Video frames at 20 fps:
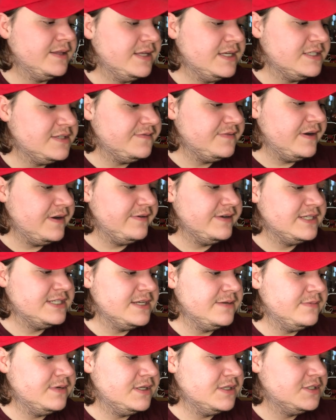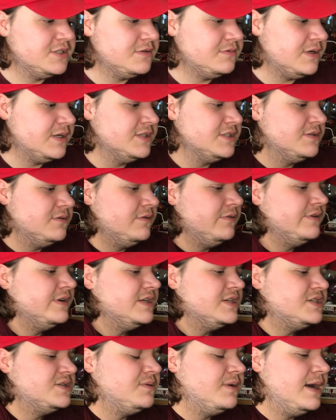These are very similar to the ones that were in
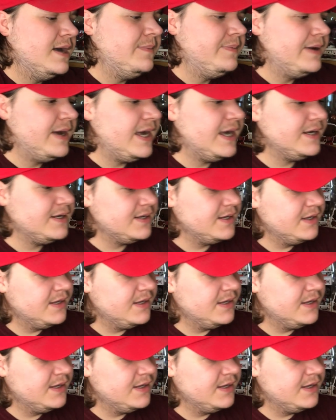the square pack.